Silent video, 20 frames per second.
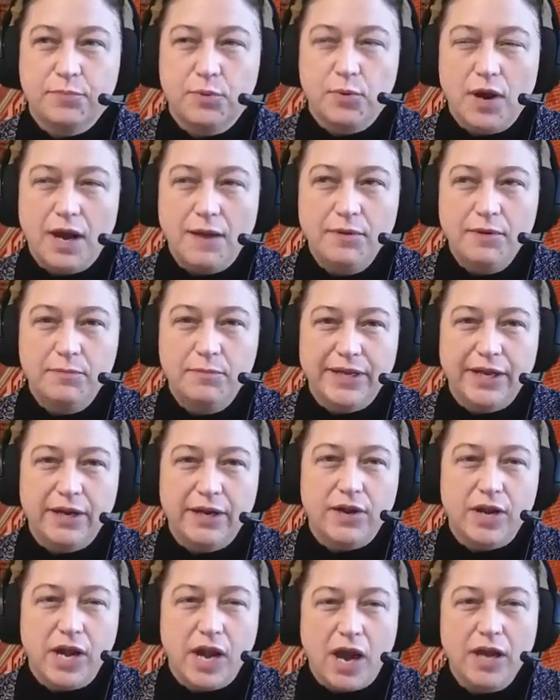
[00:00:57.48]
probably
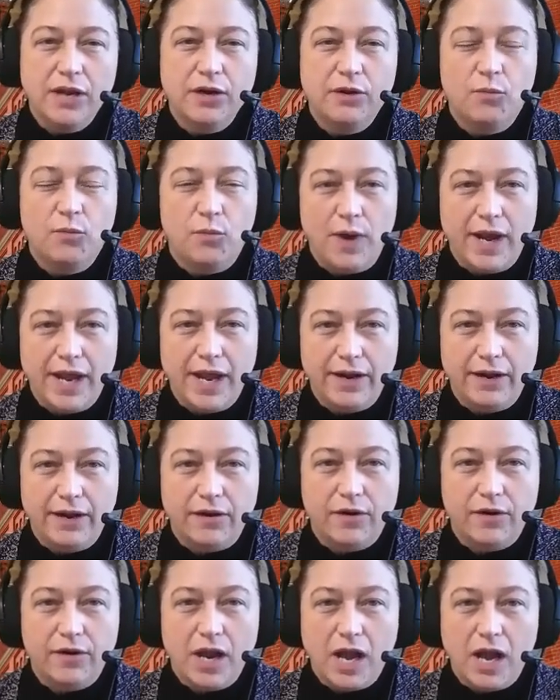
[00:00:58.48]
are not
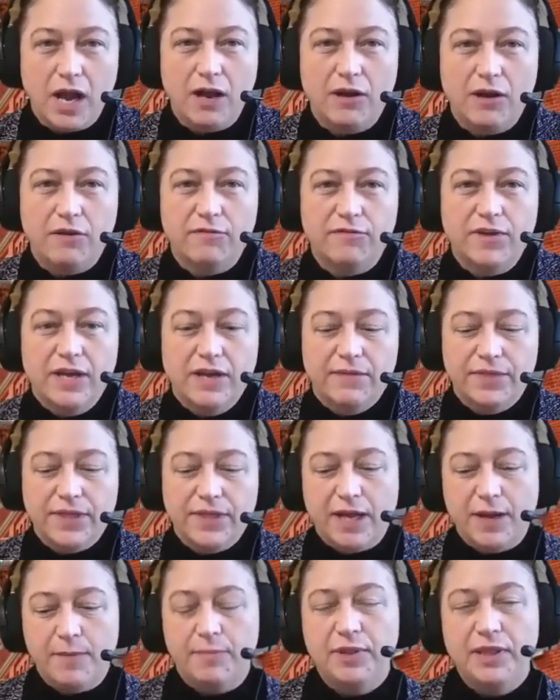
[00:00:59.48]
aware of the
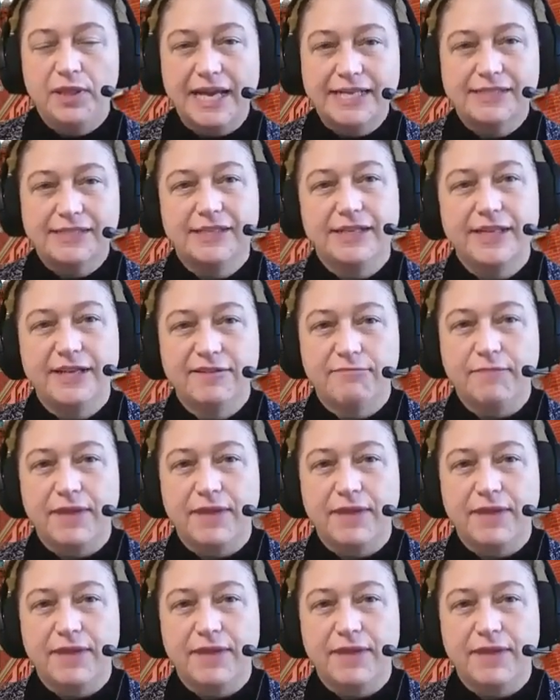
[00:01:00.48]
complexity of